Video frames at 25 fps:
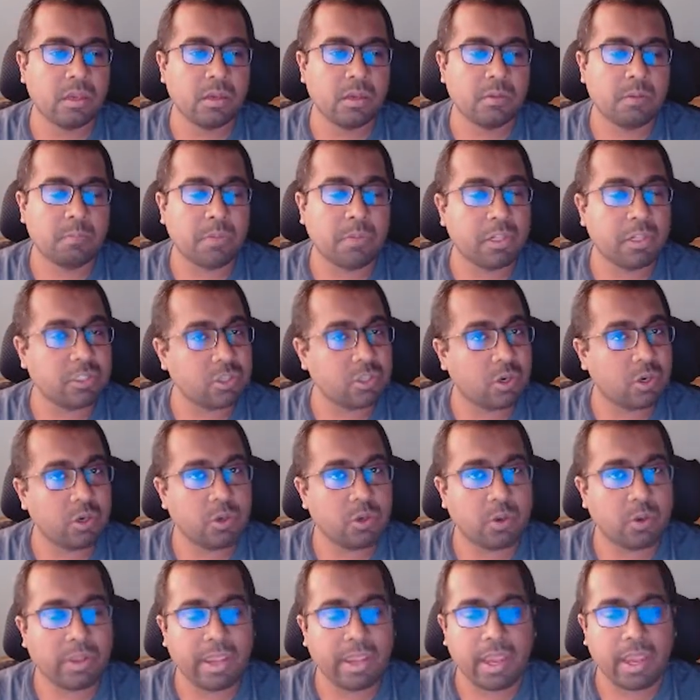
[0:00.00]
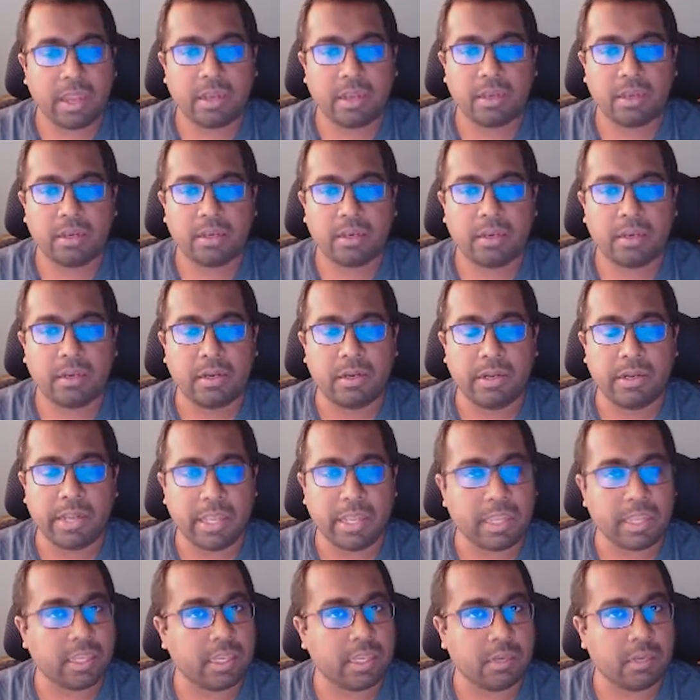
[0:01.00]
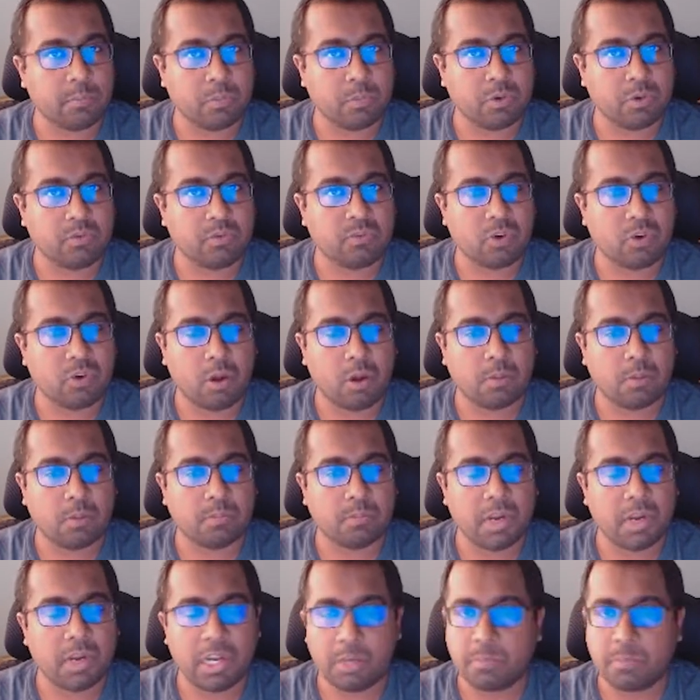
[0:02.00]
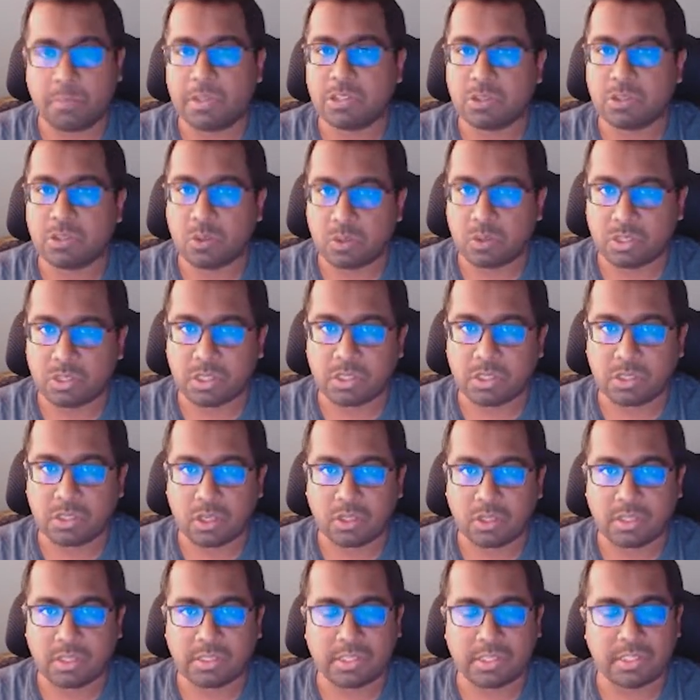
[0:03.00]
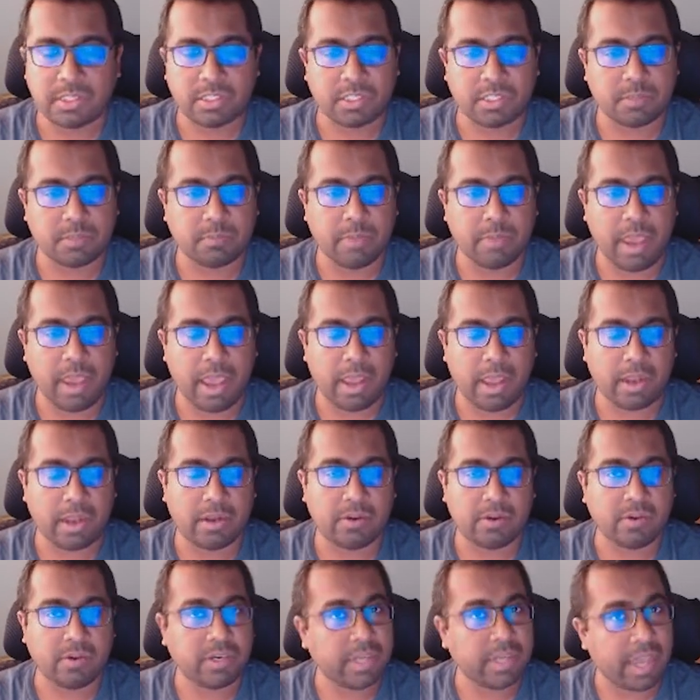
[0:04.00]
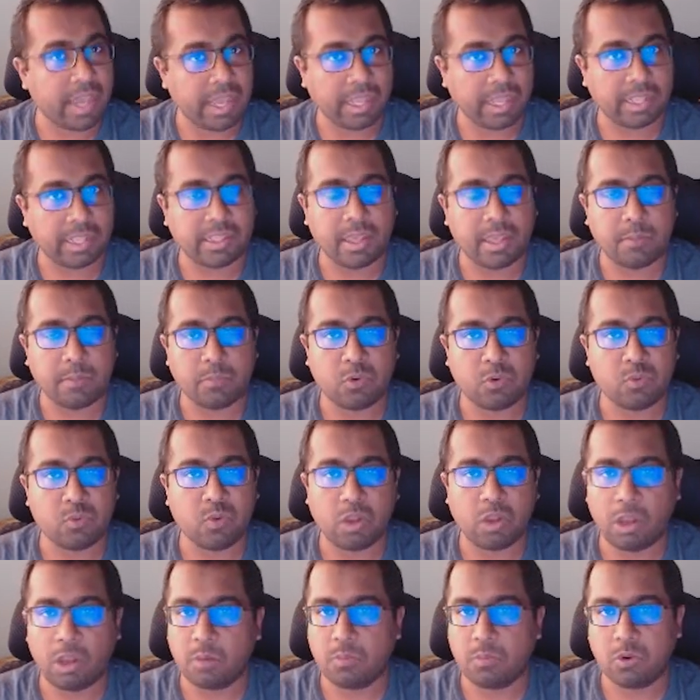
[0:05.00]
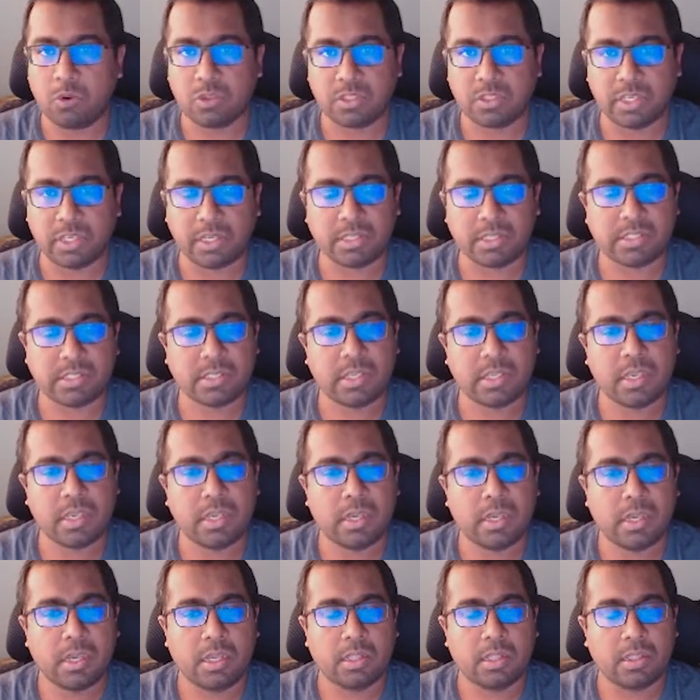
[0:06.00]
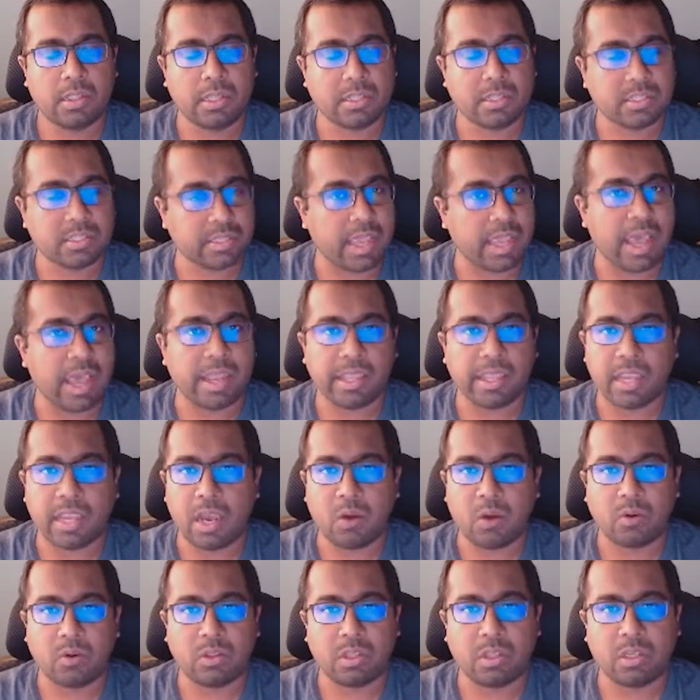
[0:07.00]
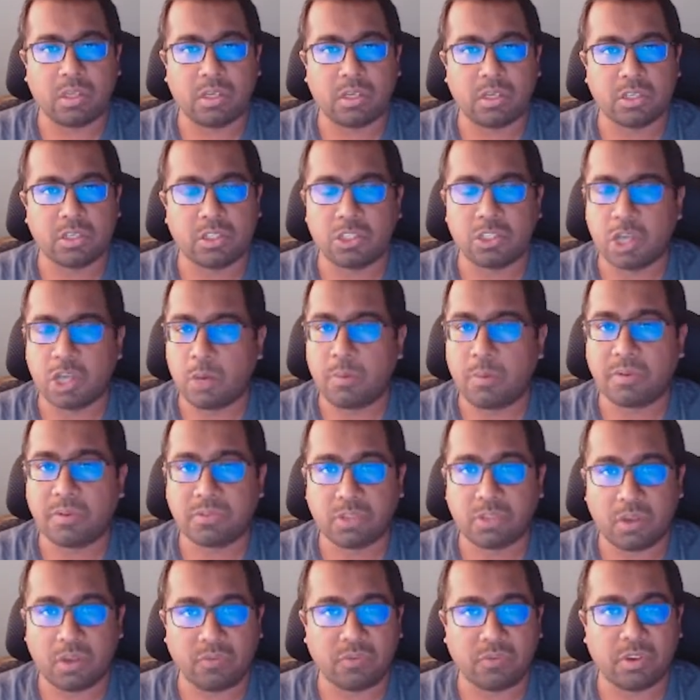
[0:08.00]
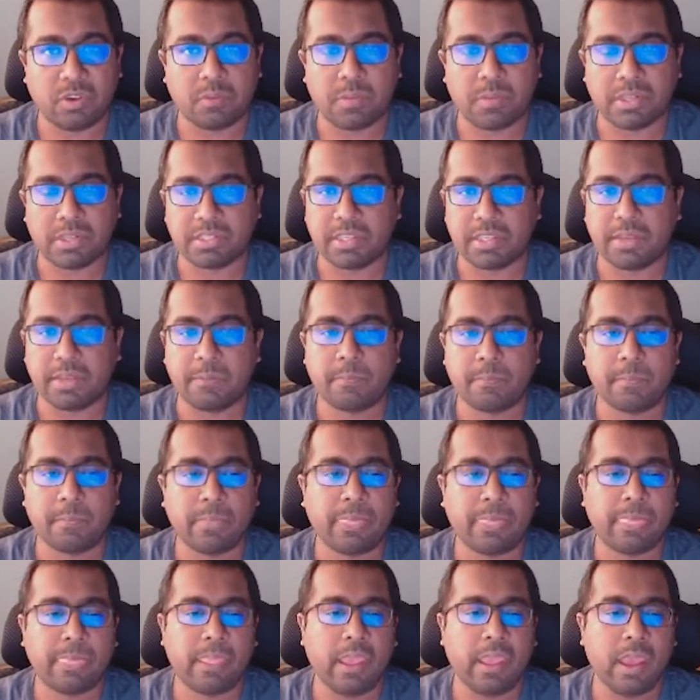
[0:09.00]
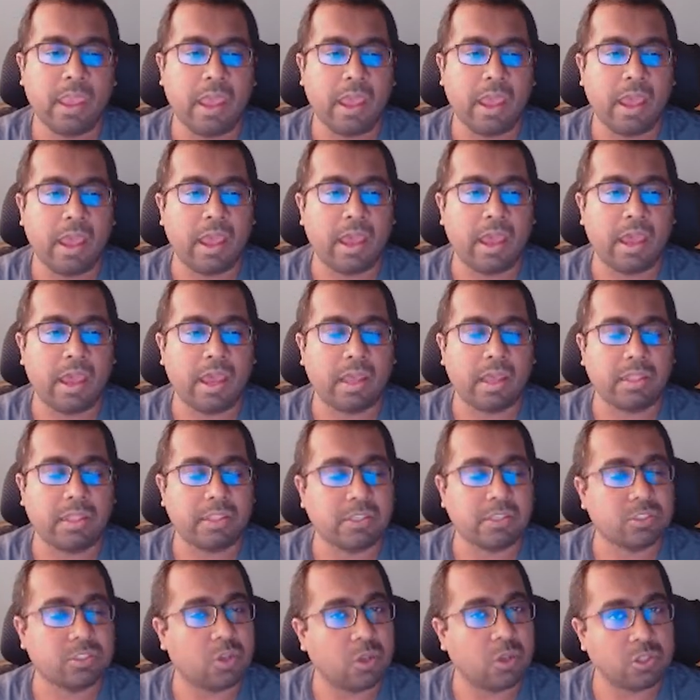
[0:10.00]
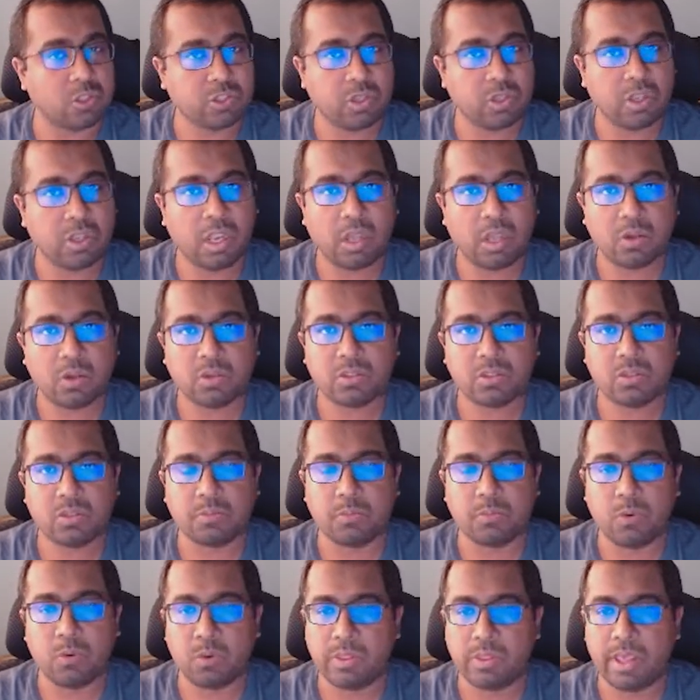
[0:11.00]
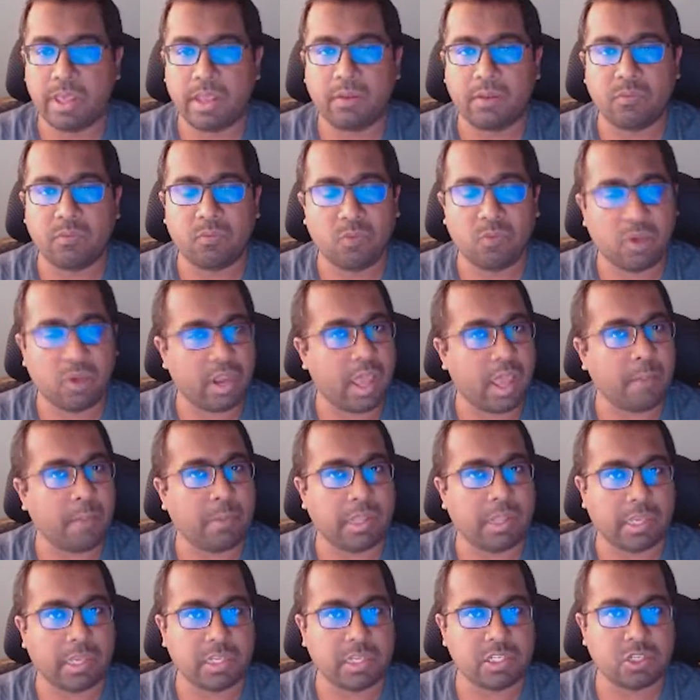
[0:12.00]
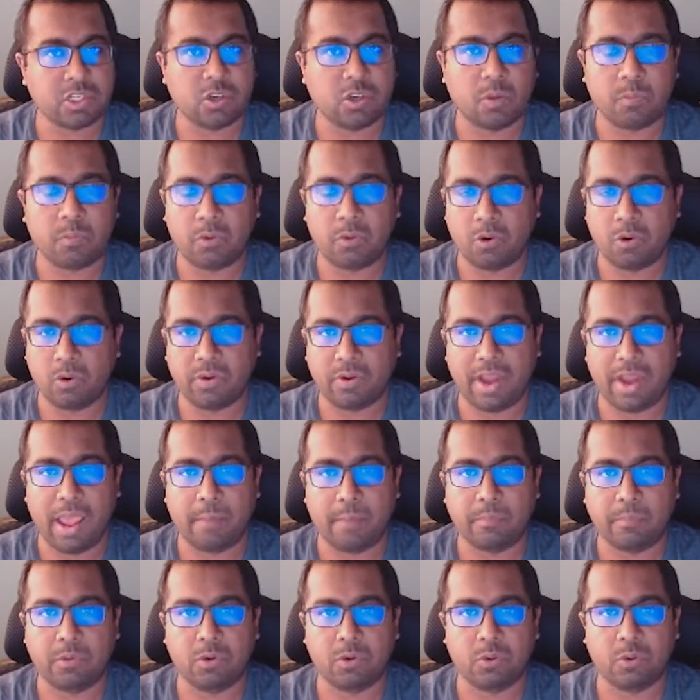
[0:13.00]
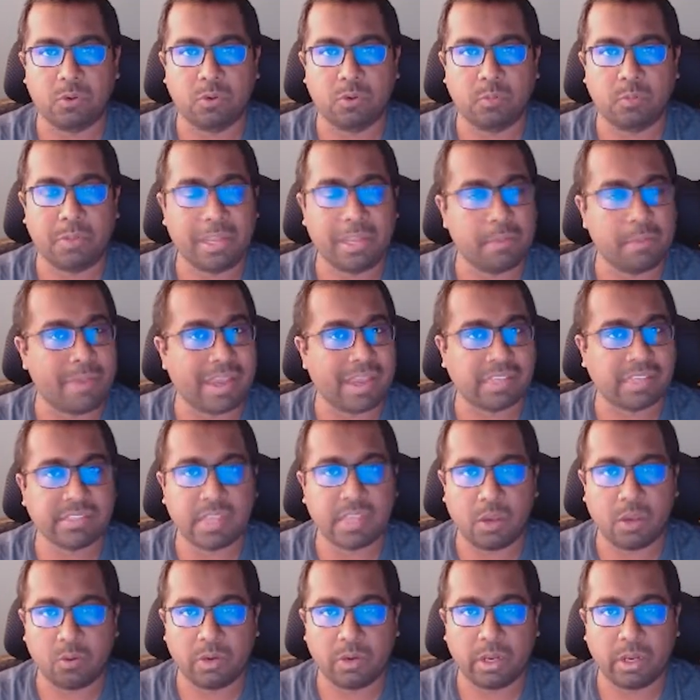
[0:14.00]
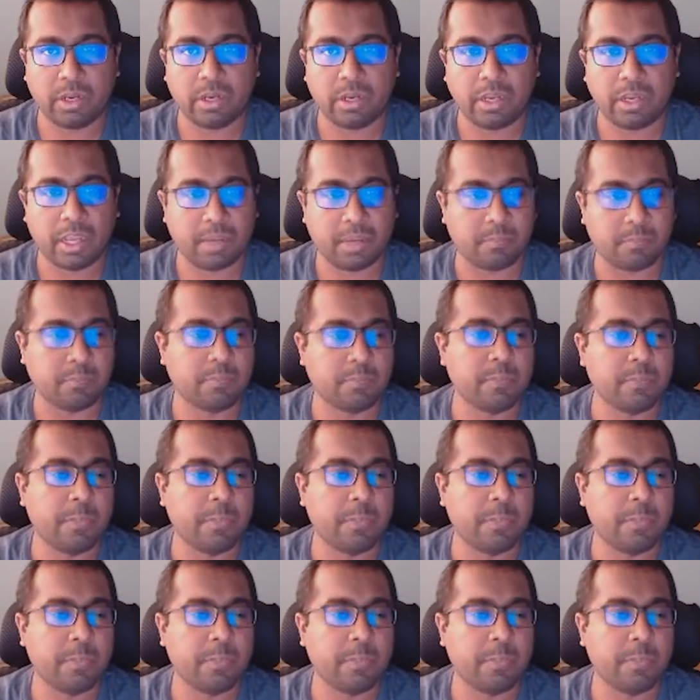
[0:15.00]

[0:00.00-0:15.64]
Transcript: PulseAudio can take input from multiple sources on the system and redirect them to one or more syncs, thus carrying out the job of software mixing. And this also allows more than one application or program to play back sound at a time.